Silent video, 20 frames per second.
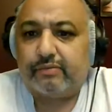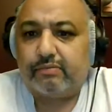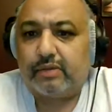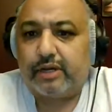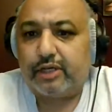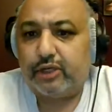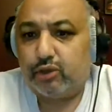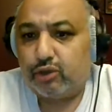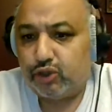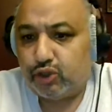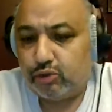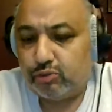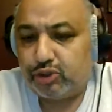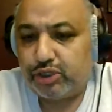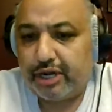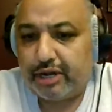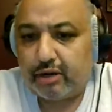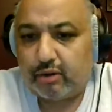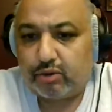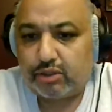my YouTube
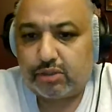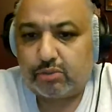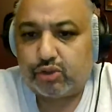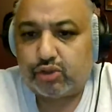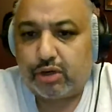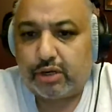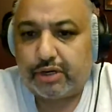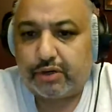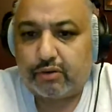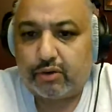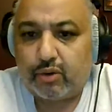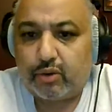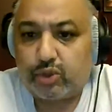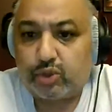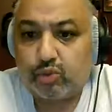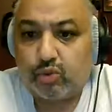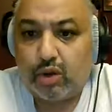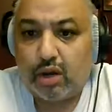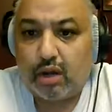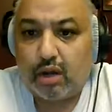channel, which I'm trying to grow
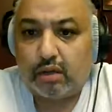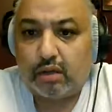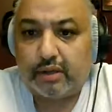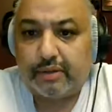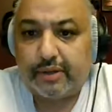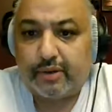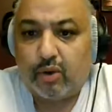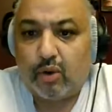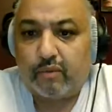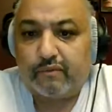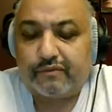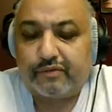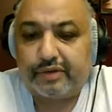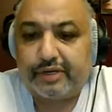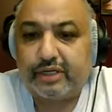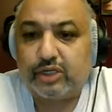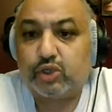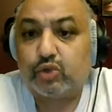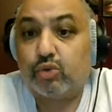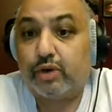as well, and then
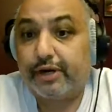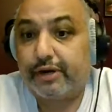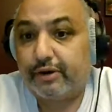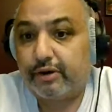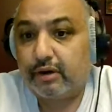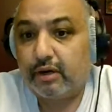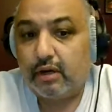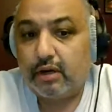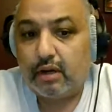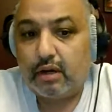hopefully Twitter.